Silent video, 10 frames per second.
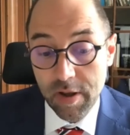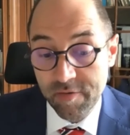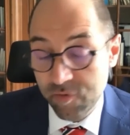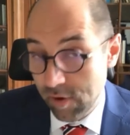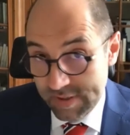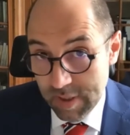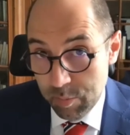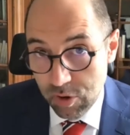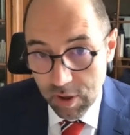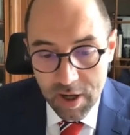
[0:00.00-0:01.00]
For
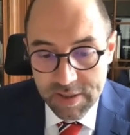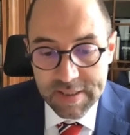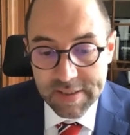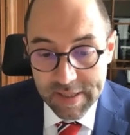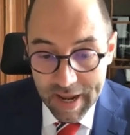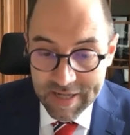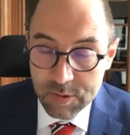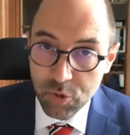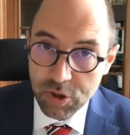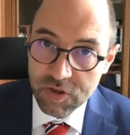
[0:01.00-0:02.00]
example, ICT
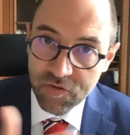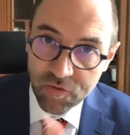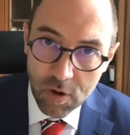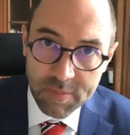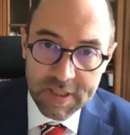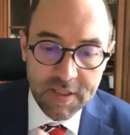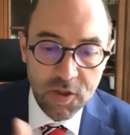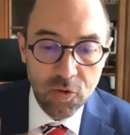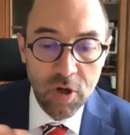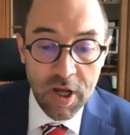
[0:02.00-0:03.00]
exports from the EU